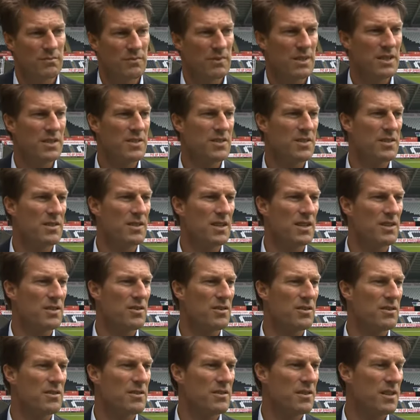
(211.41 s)
Let's
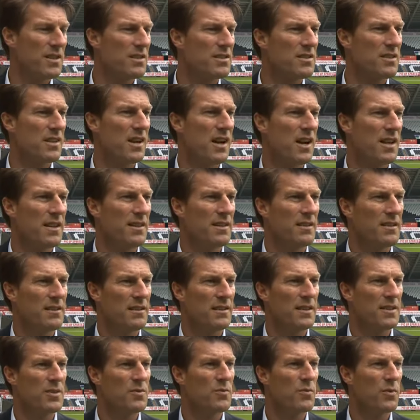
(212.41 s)
start.
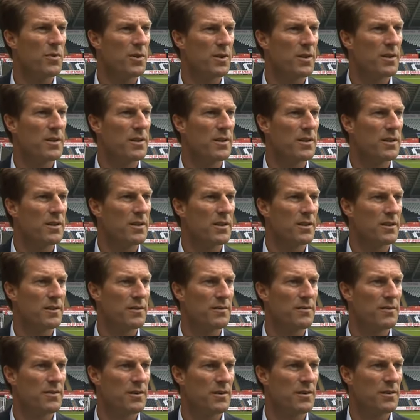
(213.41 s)
Let's work
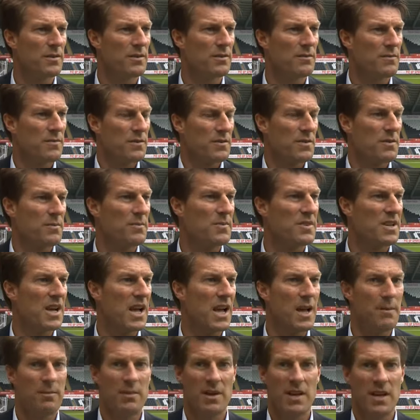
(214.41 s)
for some
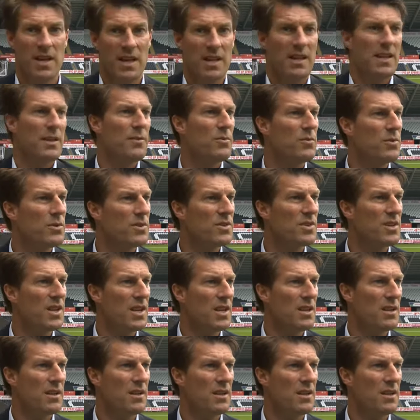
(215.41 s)
time, and then we'll see.